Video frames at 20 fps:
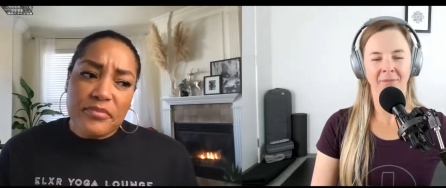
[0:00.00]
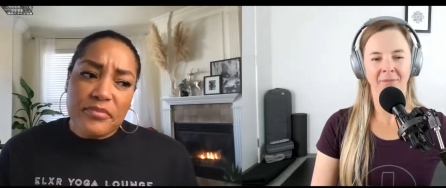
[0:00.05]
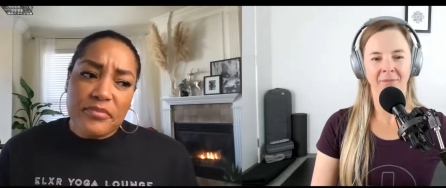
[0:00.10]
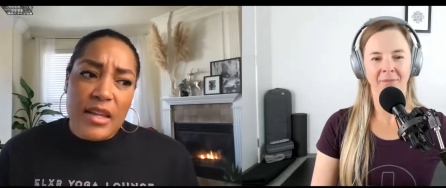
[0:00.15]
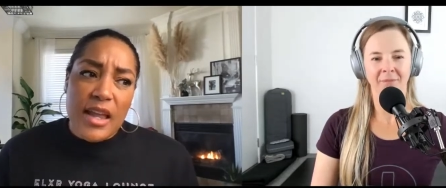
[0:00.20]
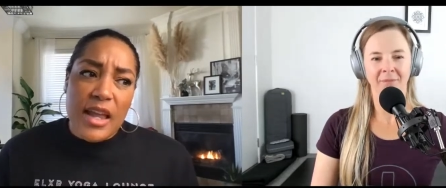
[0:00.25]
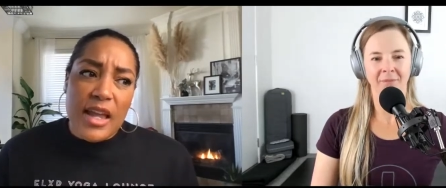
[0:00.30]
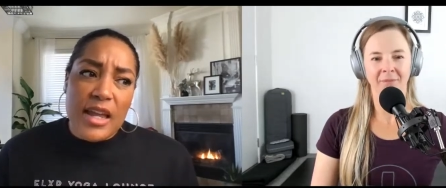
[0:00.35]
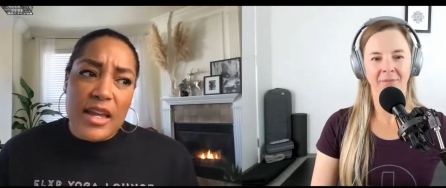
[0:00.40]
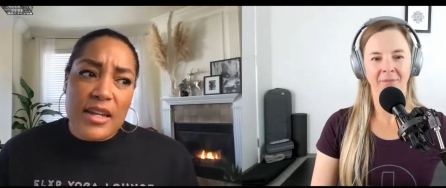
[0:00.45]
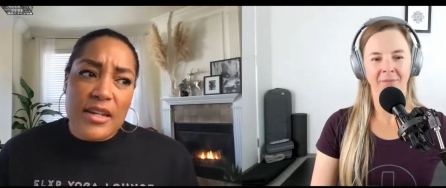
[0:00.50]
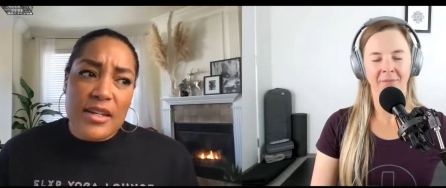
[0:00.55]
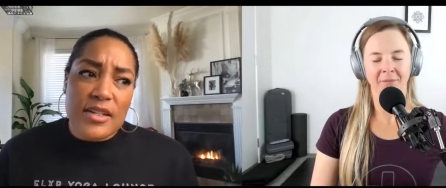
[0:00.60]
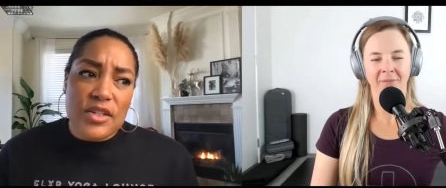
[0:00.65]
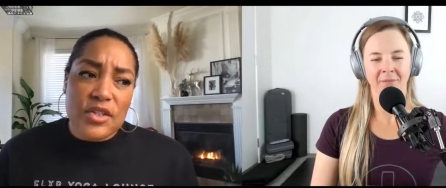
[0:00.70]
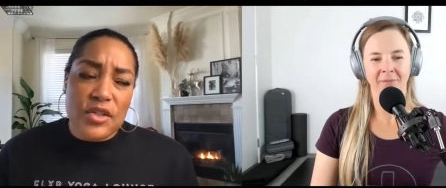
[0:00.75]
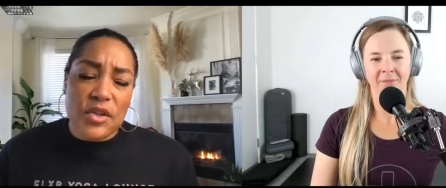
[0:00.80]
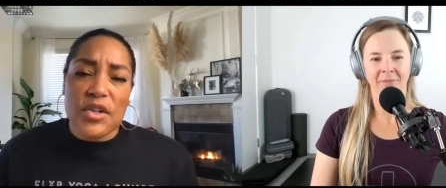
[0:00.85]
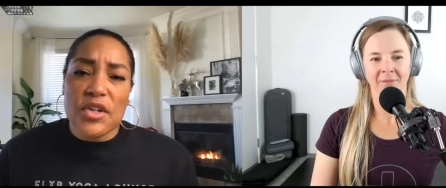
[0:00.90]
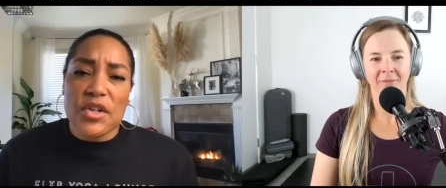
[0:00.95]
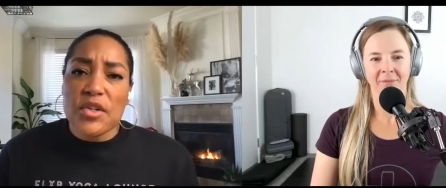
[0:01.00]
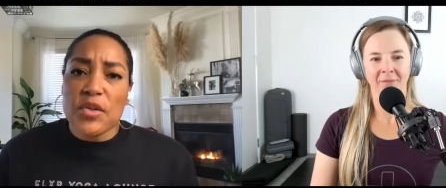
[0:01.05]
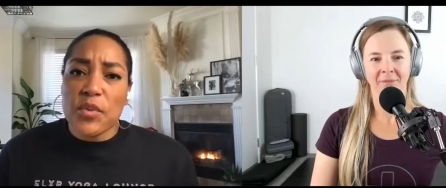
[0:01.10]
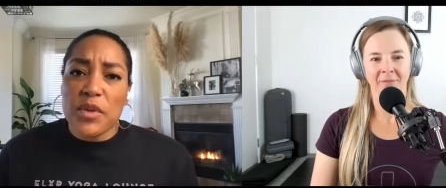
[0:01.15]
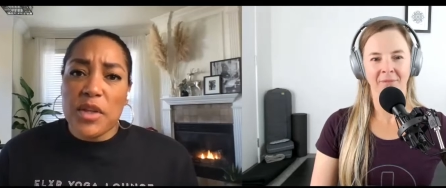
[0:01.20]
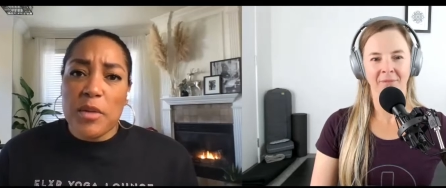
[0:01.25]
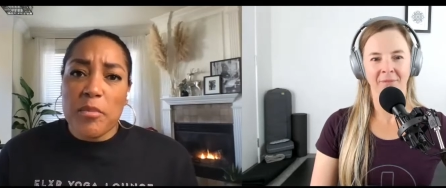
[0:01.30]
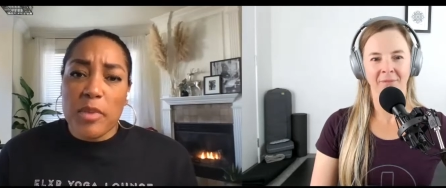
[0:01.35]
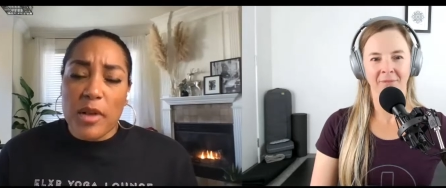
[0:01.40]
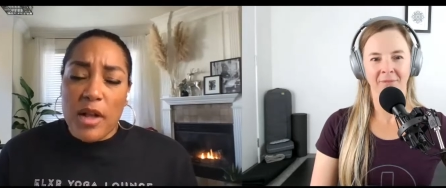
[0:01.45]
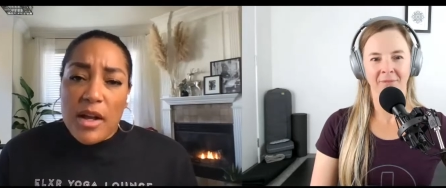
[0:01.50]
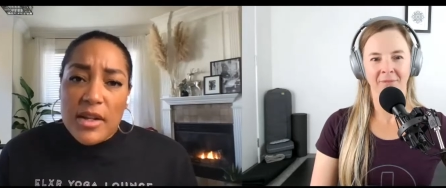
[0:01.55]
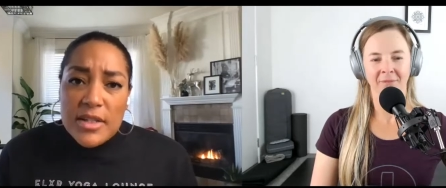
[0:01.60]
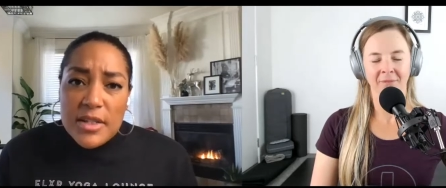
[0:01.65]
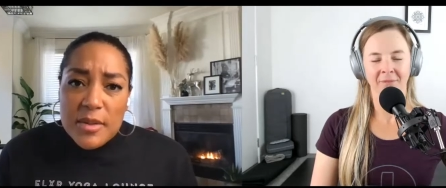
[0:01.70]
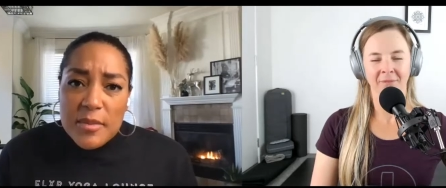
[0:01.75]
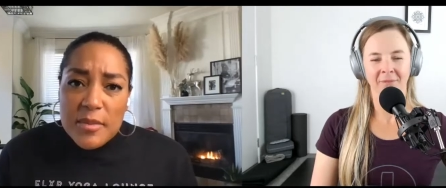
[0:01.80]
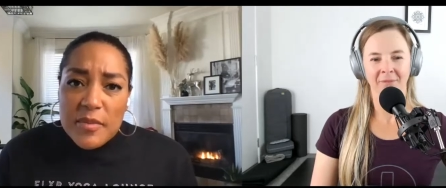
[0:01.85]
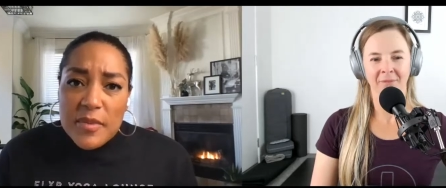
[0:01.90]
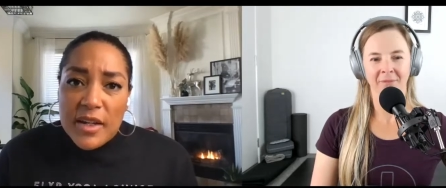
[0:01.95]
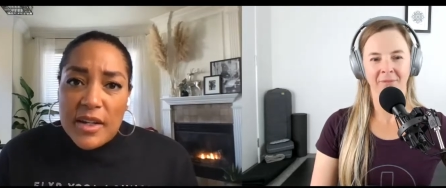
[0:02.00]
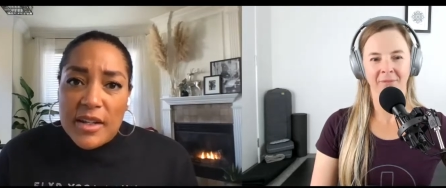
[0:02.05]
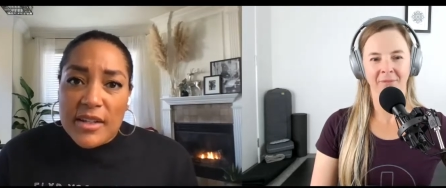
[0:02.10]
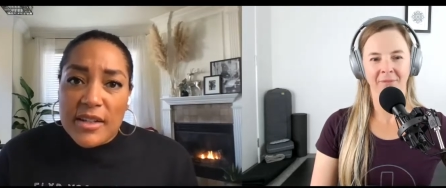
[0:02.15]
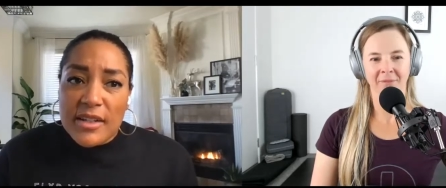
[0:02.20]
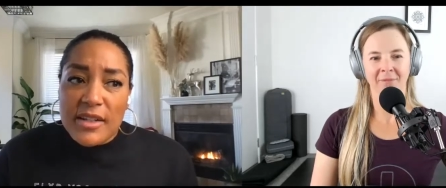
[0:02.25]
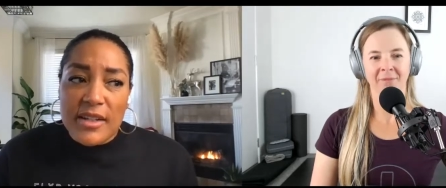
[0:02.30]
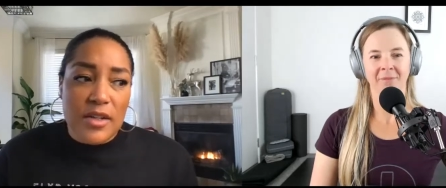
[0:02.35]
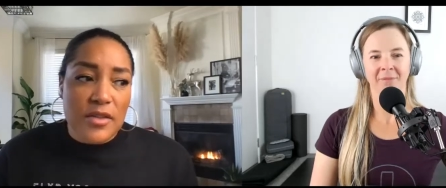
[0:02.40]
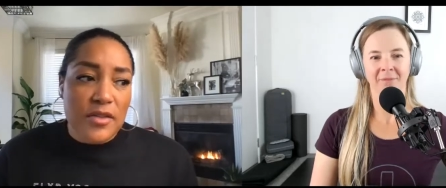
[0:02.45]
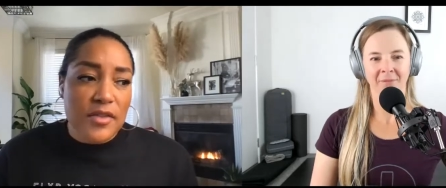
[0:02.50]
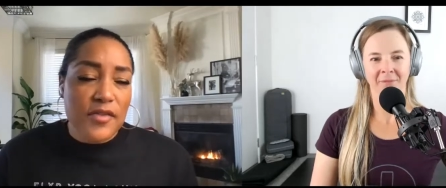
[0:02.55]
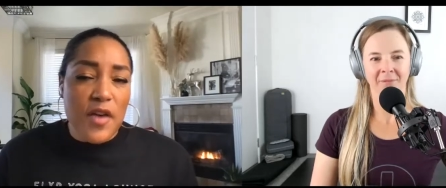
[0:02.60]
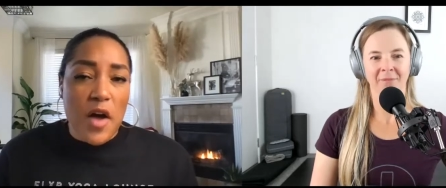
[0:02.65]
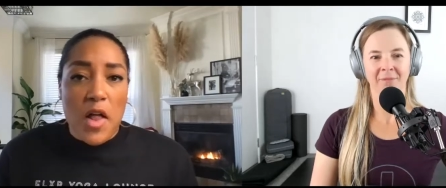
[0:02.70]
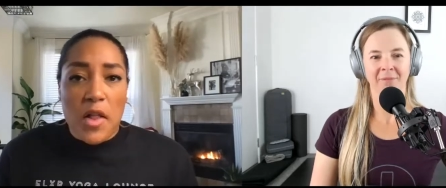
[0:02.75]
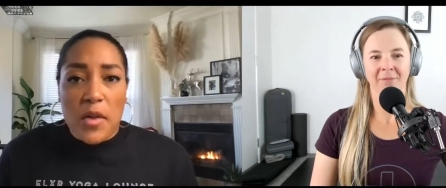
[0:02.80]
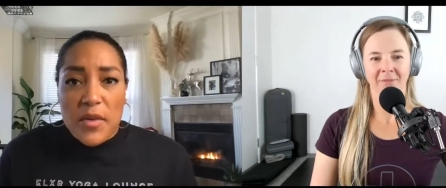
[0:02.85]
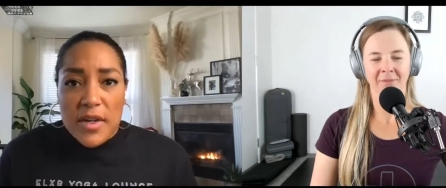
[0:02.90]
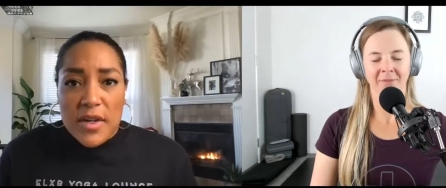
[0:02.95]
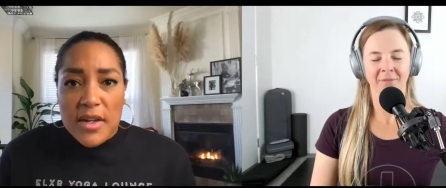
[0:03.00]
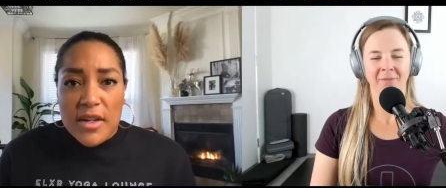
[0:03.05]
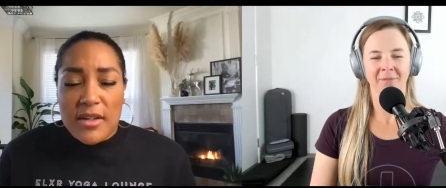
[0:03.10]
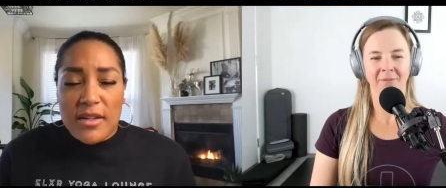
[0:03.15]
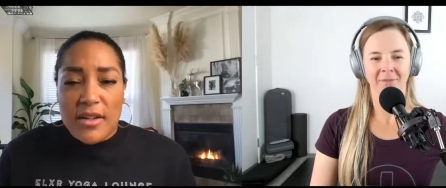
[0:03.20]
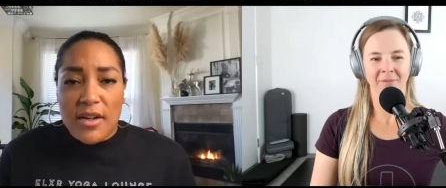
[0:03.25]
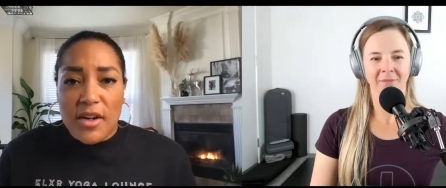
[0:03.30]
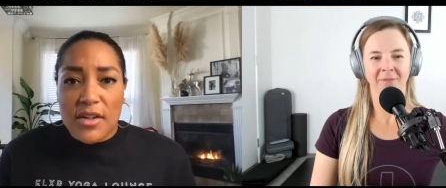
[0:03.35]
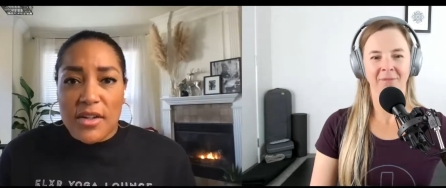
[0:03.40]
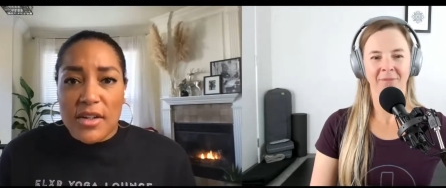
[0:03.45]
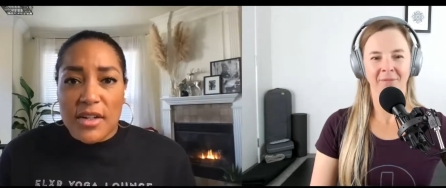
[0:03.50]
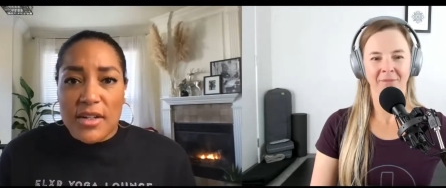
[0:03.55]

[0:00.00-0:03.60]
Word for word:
Speaker 1: and started to really blossom and get a following on